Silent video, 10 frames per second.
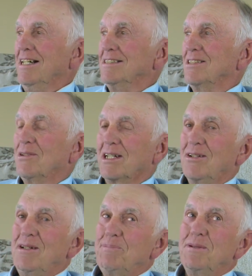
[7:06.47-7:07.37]
So we
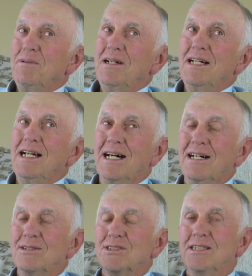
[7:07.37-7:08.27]
go up to my
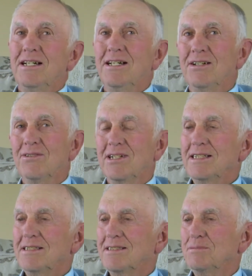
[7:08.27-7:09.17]
house and we
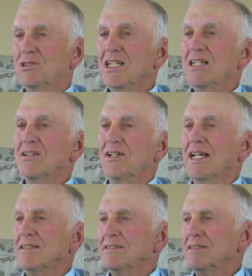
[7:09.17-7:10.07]
get some shingle
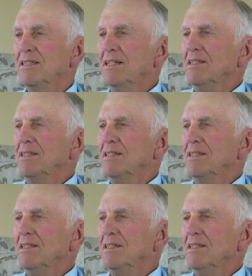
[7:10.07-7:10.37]
nails.